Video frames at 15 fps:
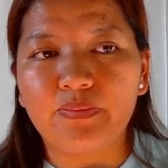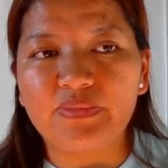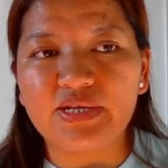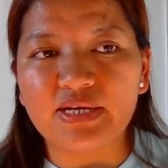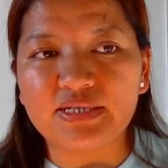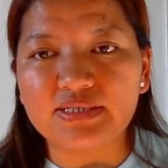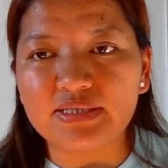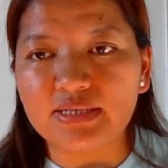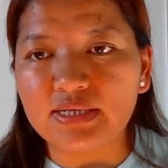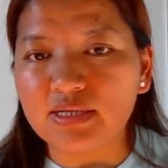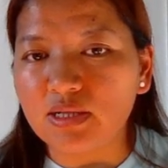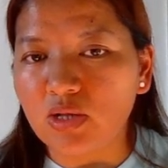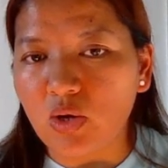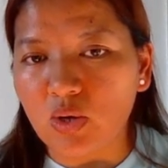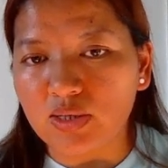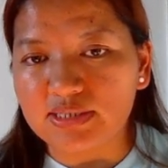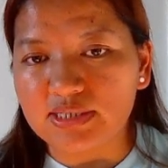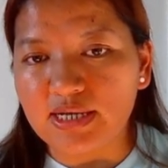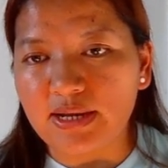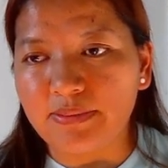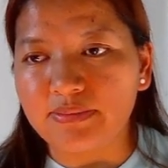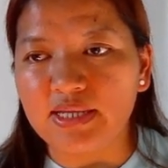takes a little longer
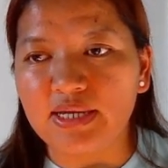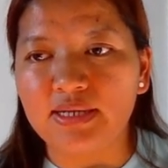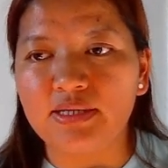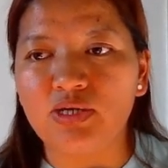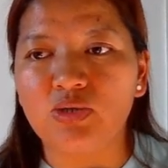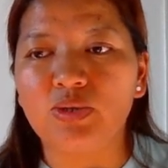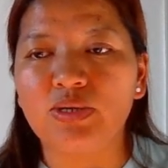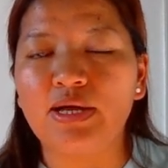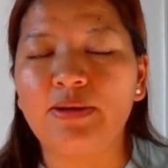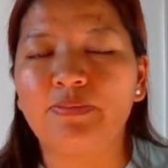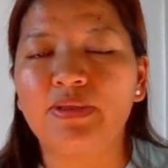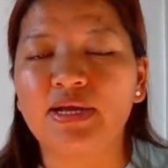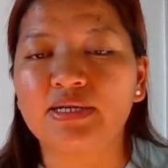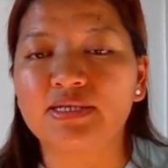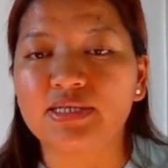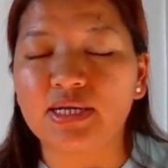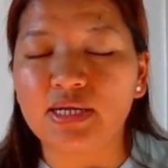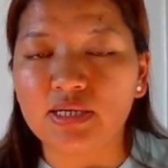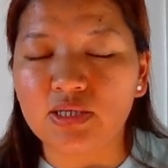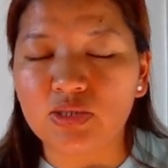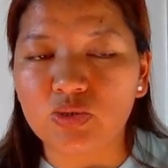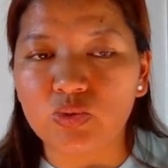time than applying
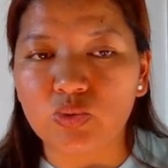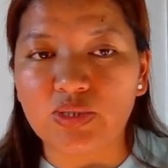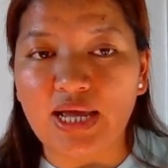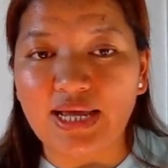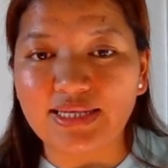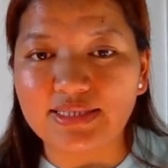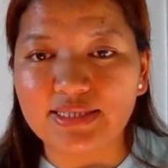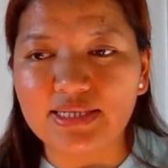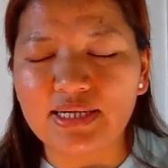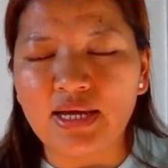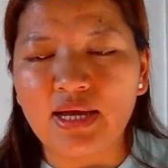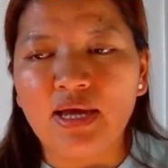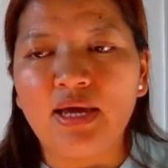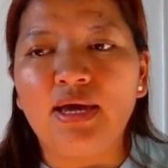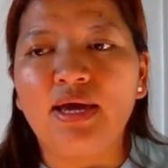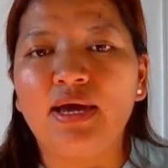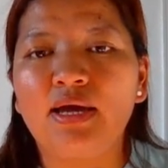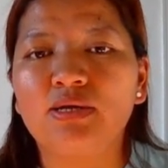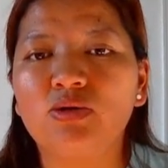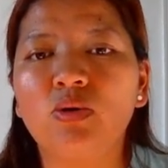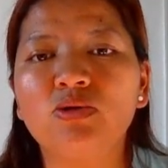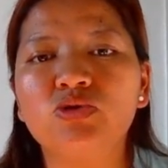directly to NYSET,
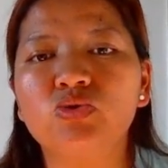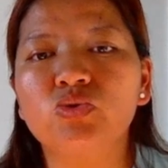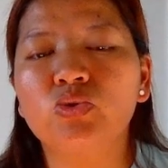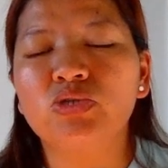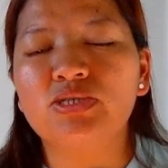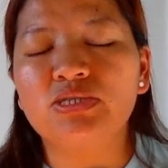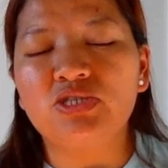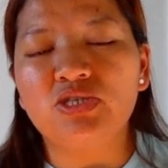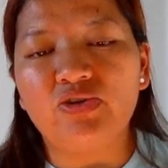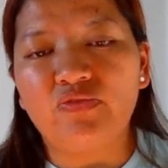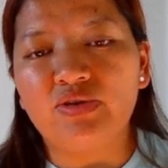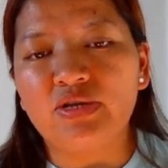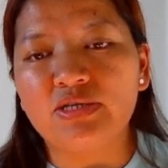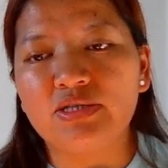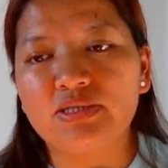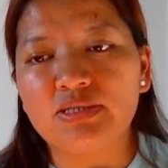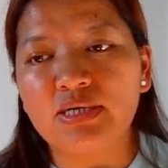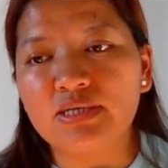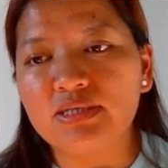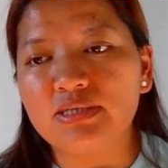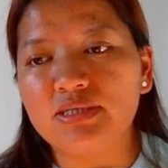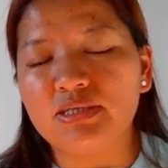and also CGFNS
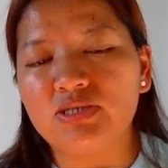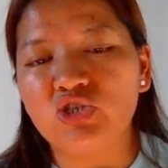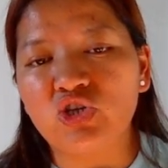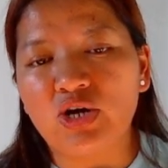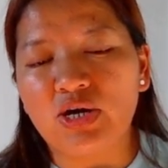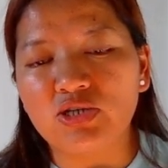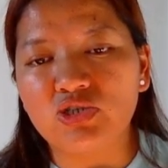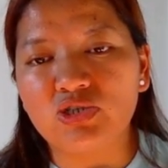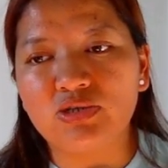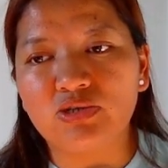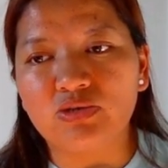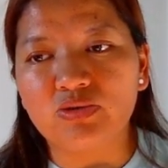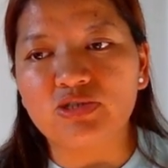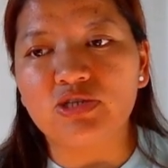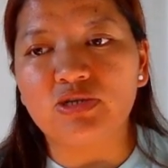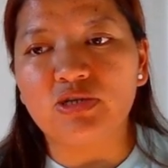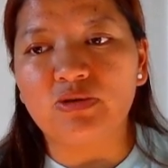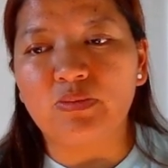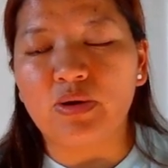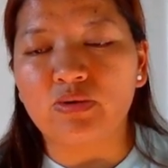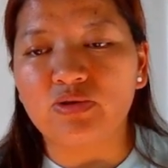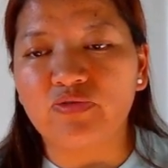does charge certain
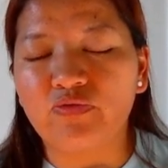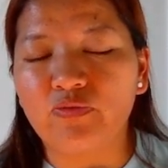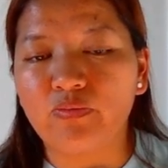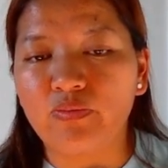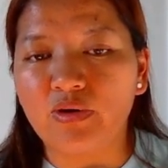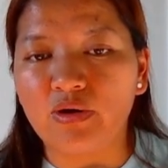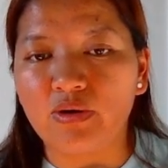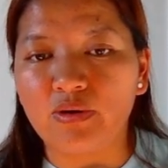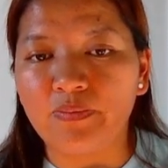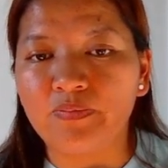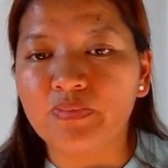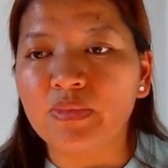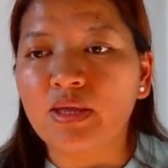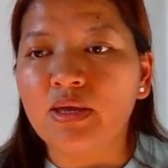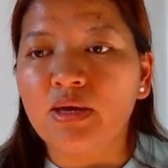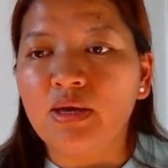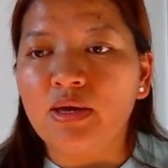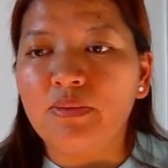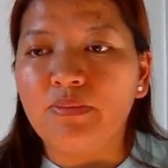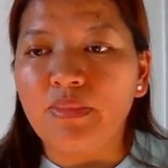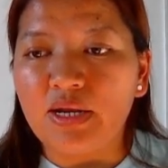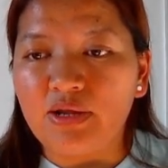amount of
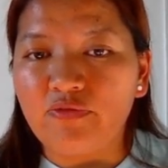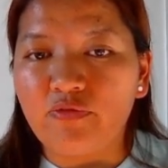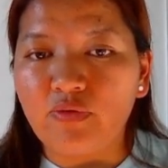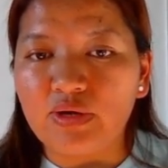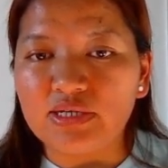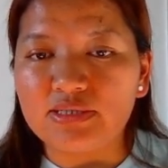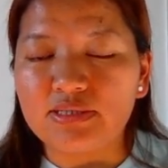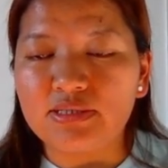money for its